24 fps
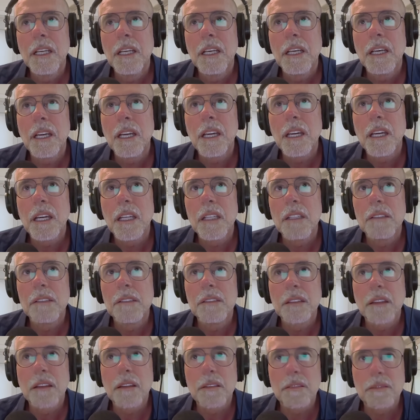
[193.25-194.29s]
And he used
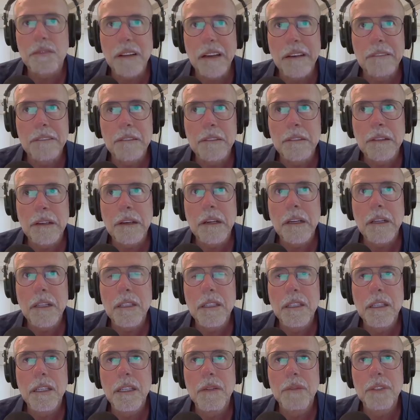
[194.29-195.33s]
to threaten a lot.
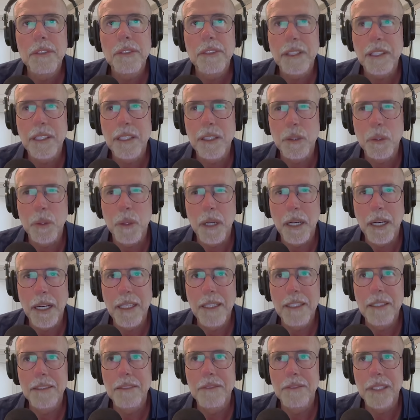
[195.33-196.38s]
And he was very
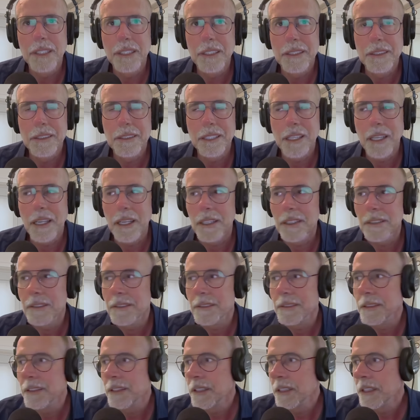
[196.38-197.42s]
quiet and very intense.
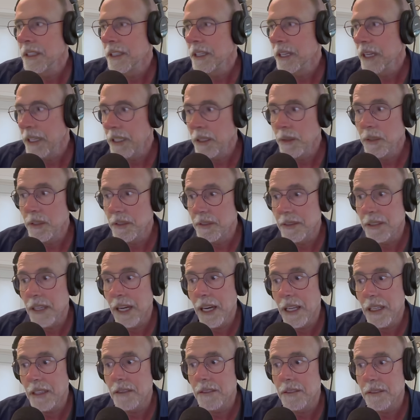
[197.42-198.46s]
Anyways, that
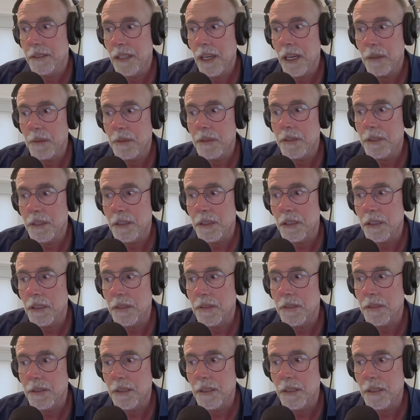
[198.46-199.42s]
was the closest.